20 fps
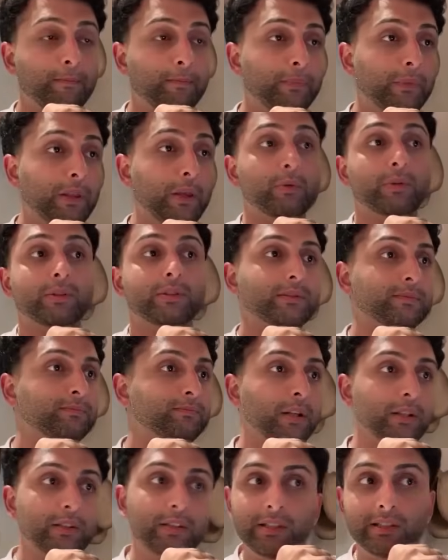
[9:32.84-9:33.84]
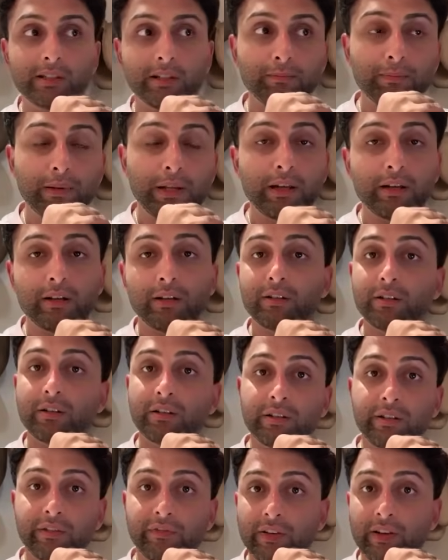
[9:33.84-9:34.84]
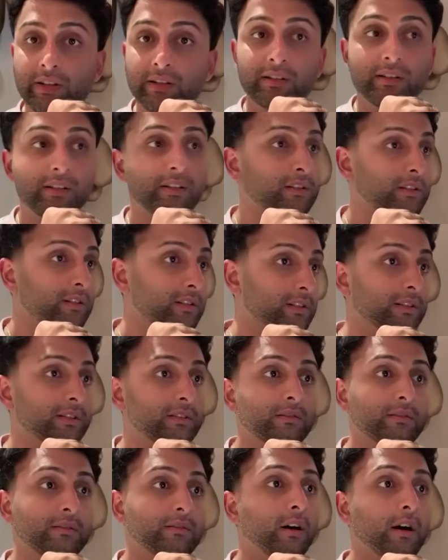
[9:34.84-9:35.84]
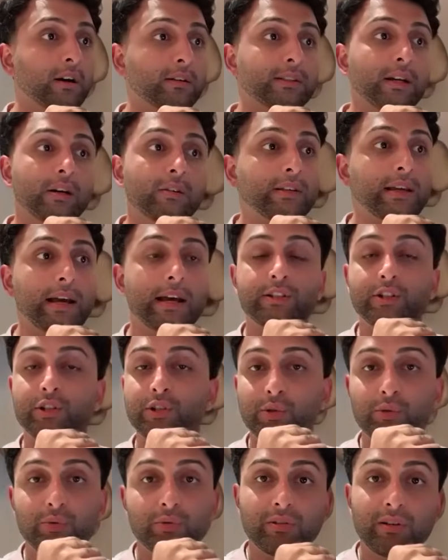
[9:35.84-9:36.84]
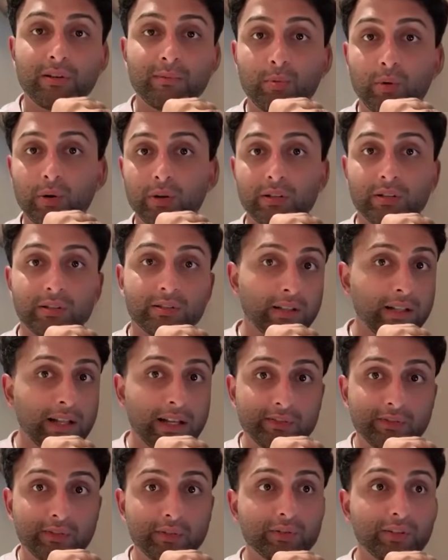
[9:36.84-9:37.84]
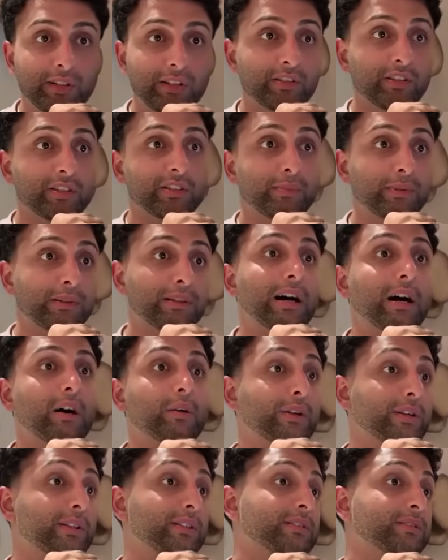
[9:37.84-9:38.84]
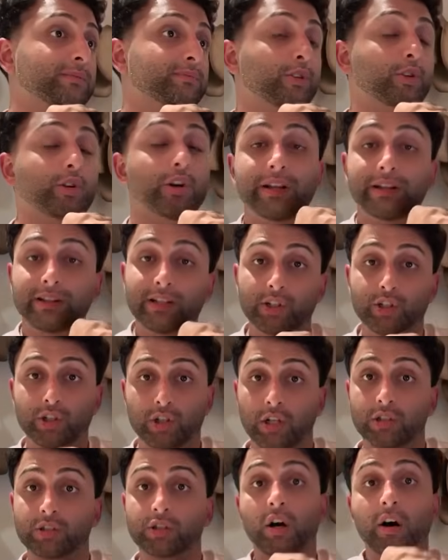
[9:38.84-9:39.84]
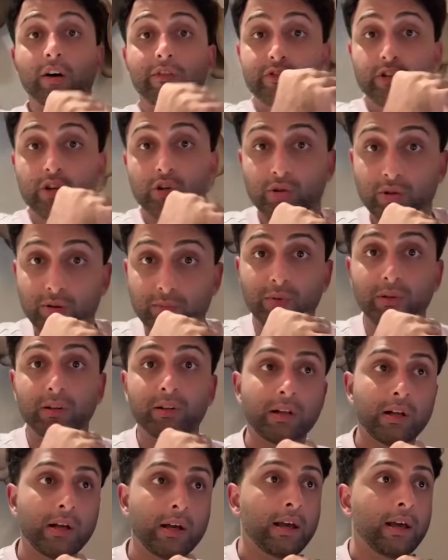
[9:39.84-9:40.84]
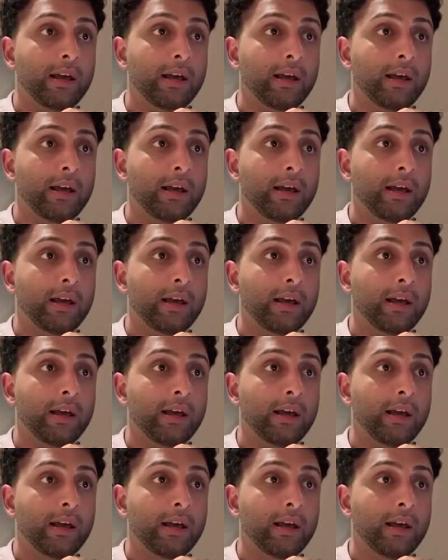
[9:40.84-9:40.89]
He was a decent player, good defender, could knock down, catch and shoot 3-pointers the last few seasons, but now he's creating shots off the dribble.